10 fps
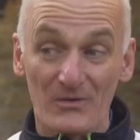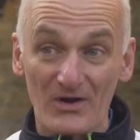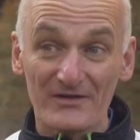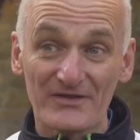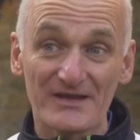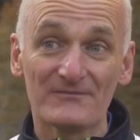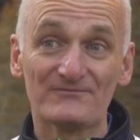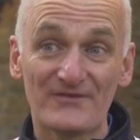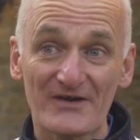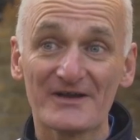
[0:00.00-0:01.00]
Well, I think
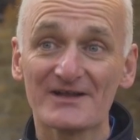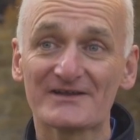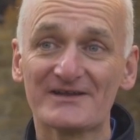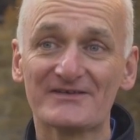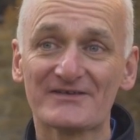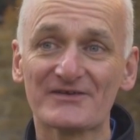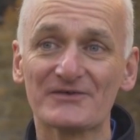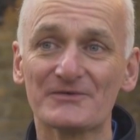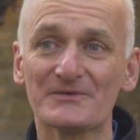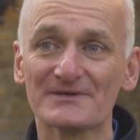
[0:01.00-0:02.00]
I'm very lucky
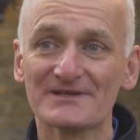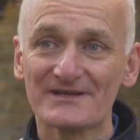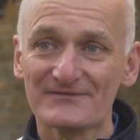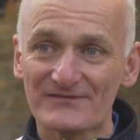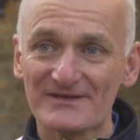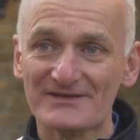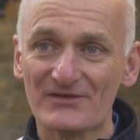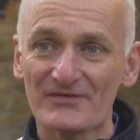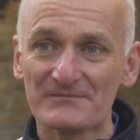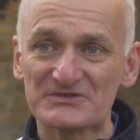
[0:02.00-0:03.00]
to live in
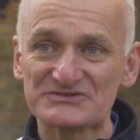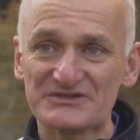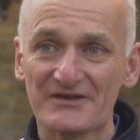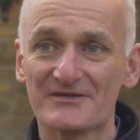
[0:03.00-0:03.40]
Northamptonshire.